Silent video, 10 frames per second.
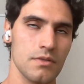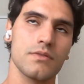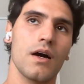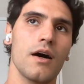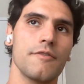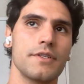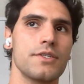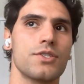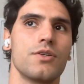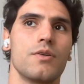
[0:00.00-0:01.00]
Yeah, I think
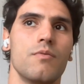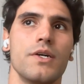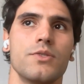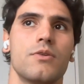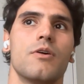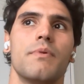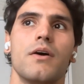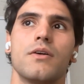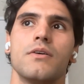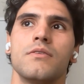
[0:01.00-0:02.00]
that's a good way to go
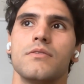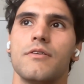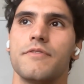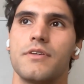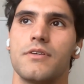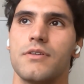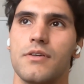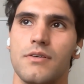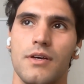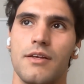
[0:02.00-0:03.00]
about it. I think
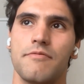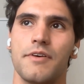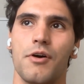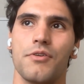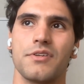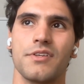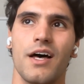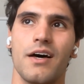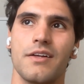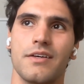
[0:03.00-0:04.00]
anything other than
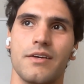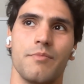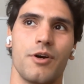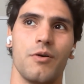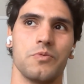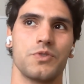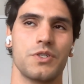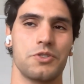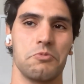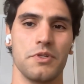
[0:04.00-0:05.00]
that, it becomes
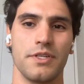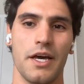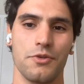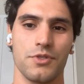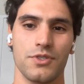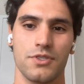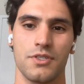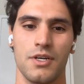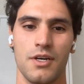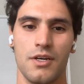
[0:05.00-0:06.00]
extremely dangerous.